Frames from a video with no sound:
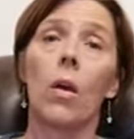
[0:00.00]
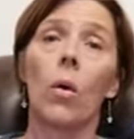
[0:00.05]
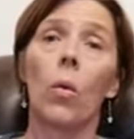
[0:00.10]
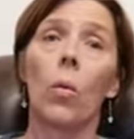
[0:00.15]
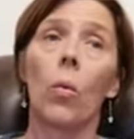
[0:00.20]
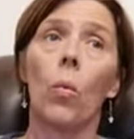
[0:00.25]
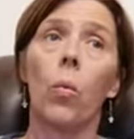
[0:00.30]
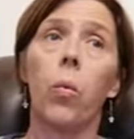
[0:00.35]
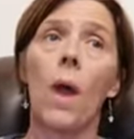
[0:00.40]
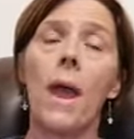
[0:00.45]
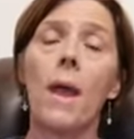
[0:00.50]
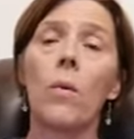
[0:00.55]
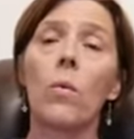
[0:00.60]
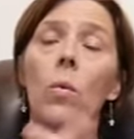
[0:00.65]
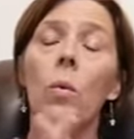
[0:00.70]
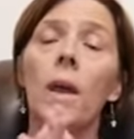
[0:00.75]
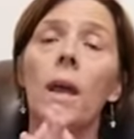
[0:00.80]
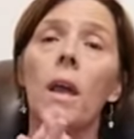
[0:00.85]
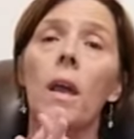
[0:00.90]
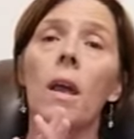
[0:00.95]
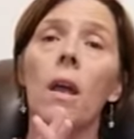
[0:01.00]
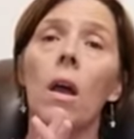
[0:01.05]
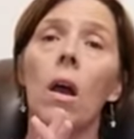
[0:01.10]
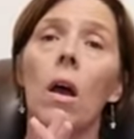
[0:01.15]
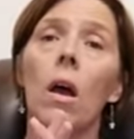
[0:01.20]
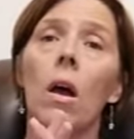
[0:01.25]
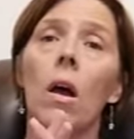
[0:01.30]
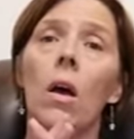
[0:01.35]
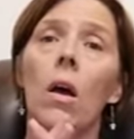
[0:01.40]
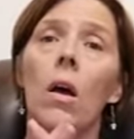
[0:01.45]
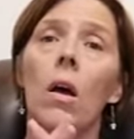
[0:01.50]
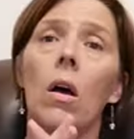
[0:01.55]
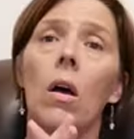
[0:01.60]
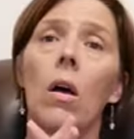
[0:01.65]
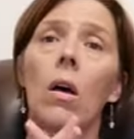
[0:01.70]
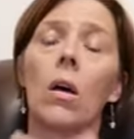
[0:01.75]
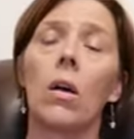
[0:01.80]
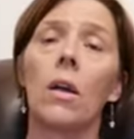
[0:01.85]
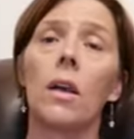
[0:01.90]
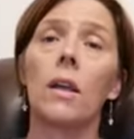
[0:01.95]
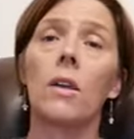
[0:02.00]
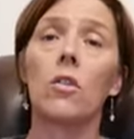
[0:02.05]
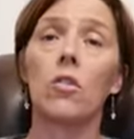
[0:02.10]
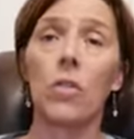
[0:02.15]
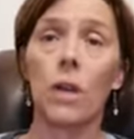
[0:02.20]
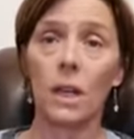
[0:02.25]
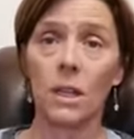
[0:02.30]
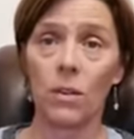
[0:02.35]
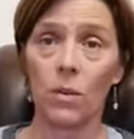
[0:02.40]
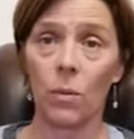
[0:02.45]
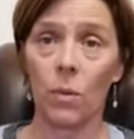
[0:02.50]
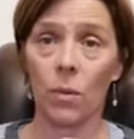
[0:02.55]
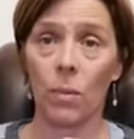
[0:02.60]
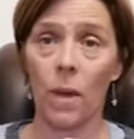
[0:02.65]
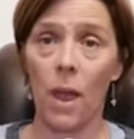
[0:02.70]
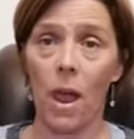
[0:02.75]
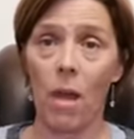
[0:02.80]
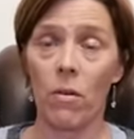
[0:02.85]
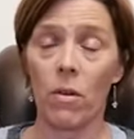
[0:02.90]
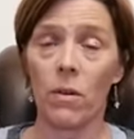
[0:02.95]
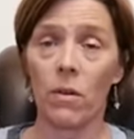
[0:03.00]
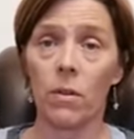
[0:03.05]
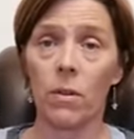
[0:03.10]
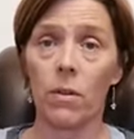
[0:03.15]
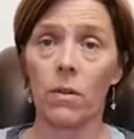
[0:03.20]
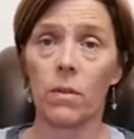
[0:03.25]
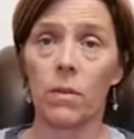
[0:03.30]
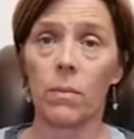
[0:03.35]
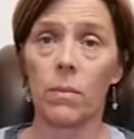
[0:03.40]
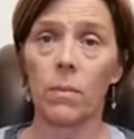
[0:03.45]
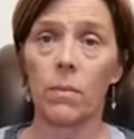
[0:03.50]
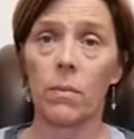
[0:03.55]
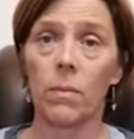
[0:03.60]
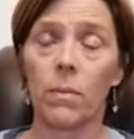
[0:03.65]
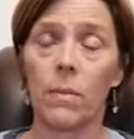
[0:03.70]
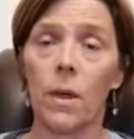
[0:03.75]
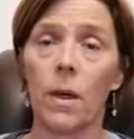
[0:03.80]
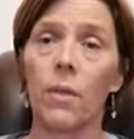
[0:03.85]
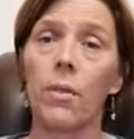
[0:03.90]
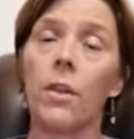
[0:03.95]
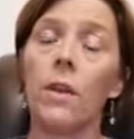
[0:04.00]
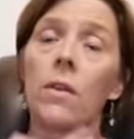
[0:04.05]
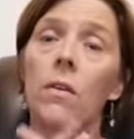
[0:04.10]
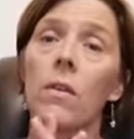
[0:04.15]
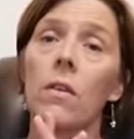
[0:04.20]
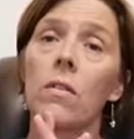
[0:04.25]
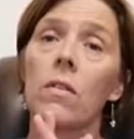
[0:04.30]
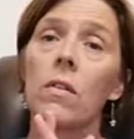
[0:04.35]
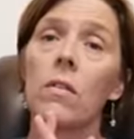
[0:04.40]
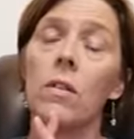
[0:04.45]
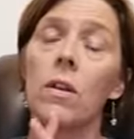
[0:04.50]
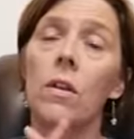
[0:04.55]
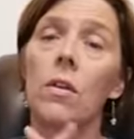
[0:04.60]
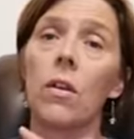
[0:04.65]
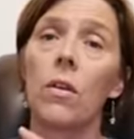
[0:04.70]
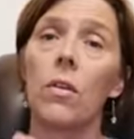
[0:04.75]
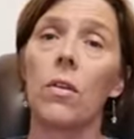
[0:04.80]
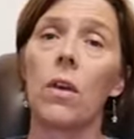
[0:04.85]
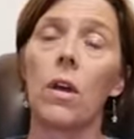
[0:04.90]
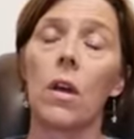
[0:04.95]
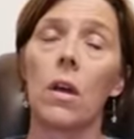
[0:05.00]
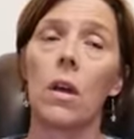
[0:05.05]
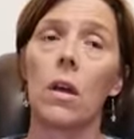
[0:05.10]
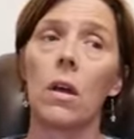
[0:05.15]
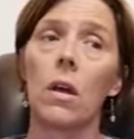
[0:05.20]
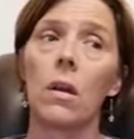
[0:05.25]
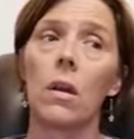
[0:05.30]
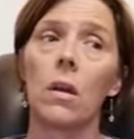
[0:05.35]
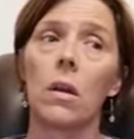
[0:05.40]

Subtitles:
When we are interacting with parents, I think this is another